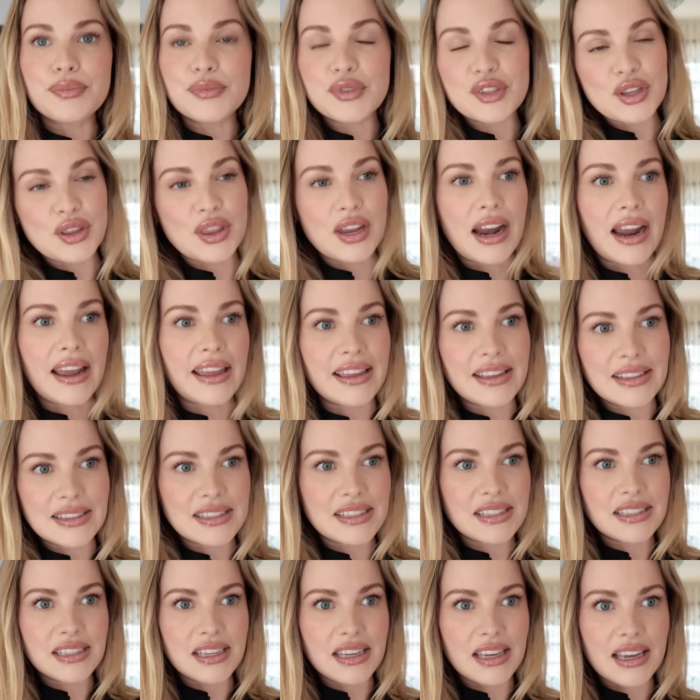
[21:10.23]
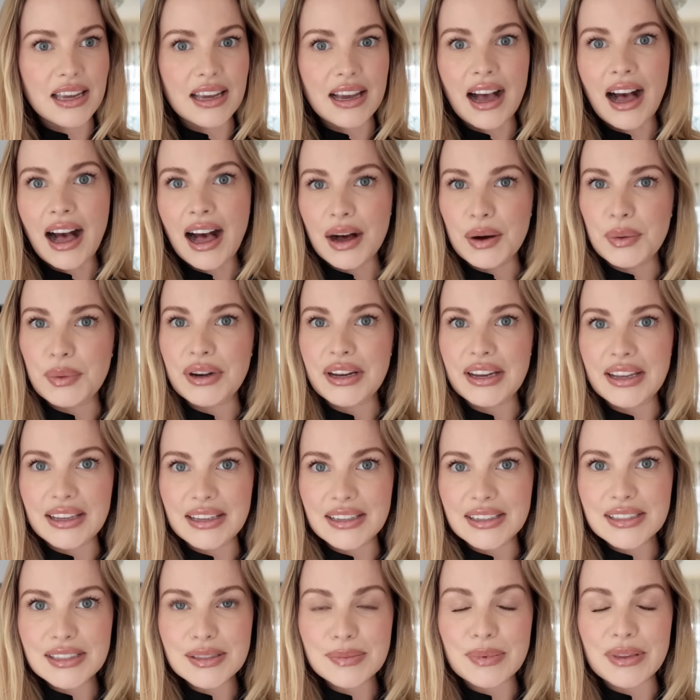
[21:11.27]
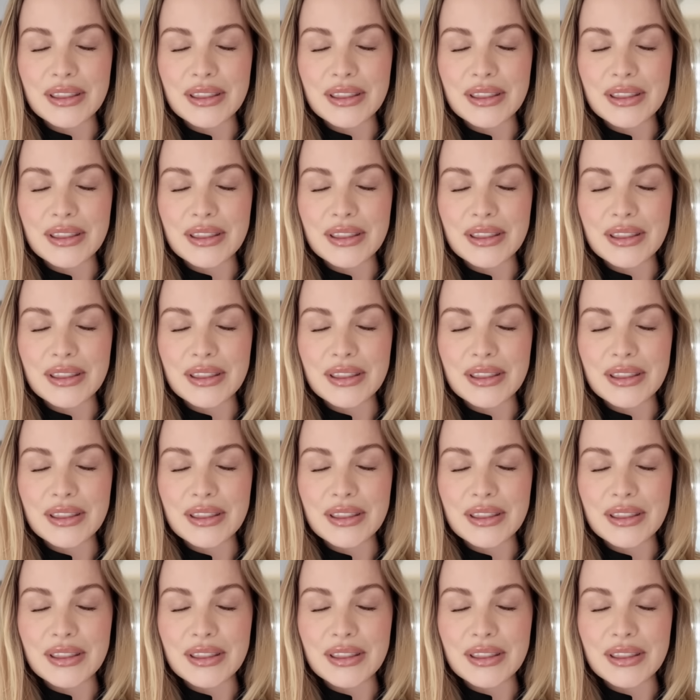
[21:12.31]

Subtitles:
so that I can see how it is.